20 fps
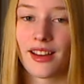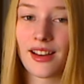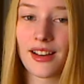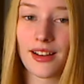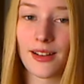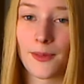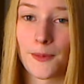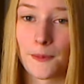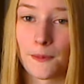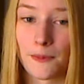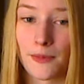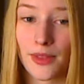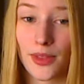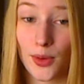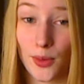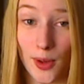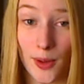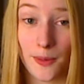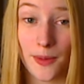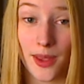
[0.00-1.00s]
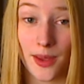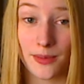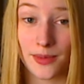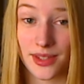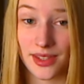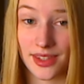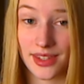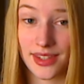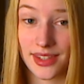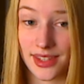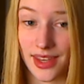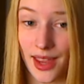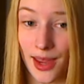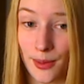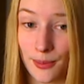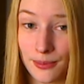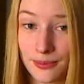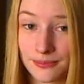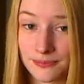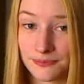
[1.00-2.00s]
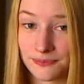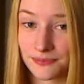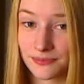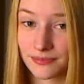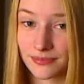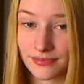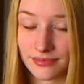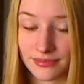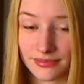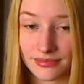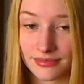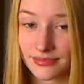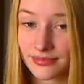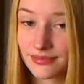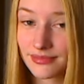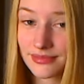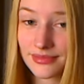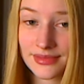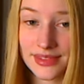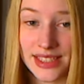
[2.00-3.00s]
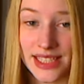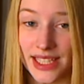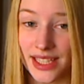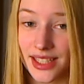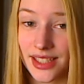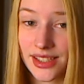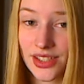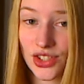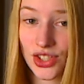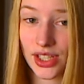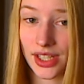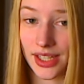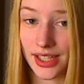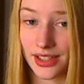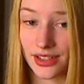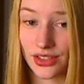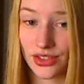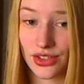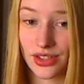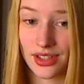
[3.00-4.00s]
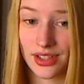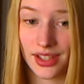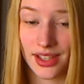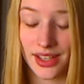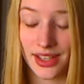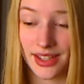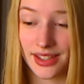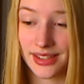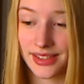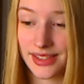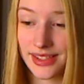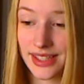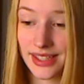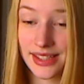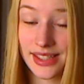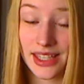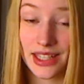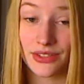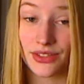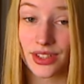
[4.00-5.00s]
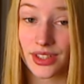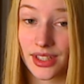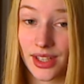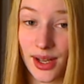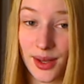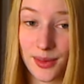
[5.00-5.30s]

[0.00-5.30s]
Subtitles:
The webcam is the same. didn't change, didn't even